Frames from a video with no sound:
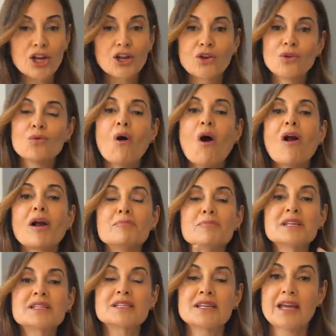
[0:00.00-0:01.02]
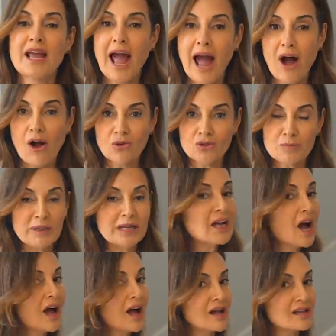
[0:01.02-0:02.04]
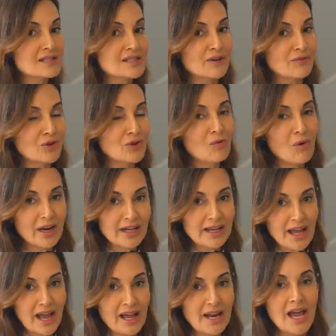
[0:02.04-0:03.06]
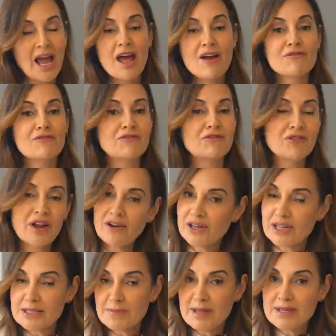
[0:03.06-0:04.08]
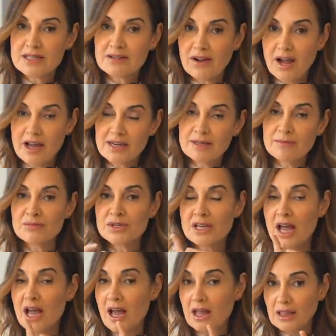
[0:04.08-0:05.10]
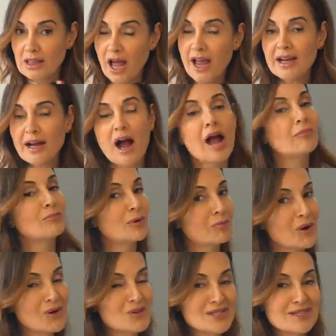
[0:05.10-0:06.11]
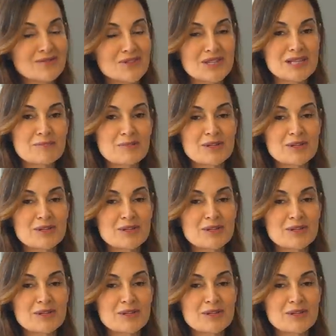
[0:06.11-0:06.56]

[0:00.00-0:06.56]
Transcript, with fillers: you are missing out because if you wanna get very expensive items, like I'm proposing for this